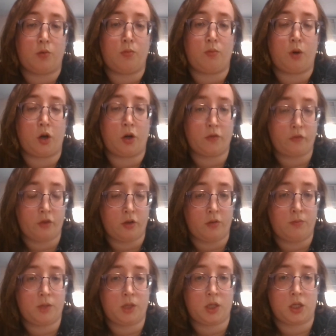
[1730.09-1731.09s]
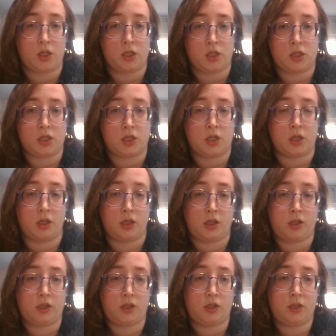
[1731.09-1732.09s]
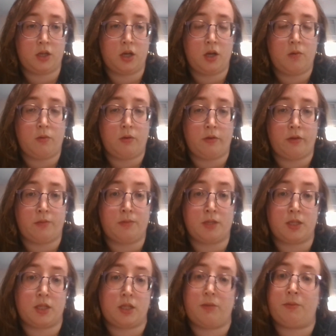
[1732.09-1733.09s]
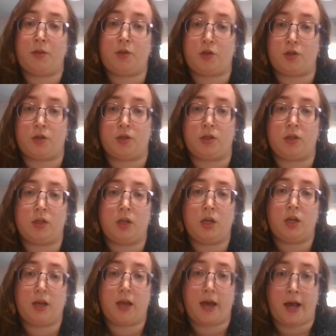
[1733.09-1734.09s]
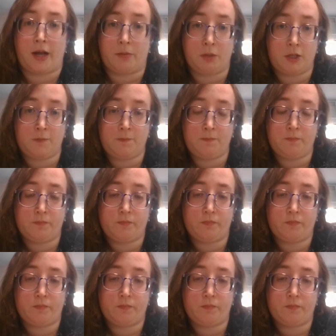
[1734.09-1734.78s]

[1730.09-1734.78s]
One of them is a Team Eternal admin,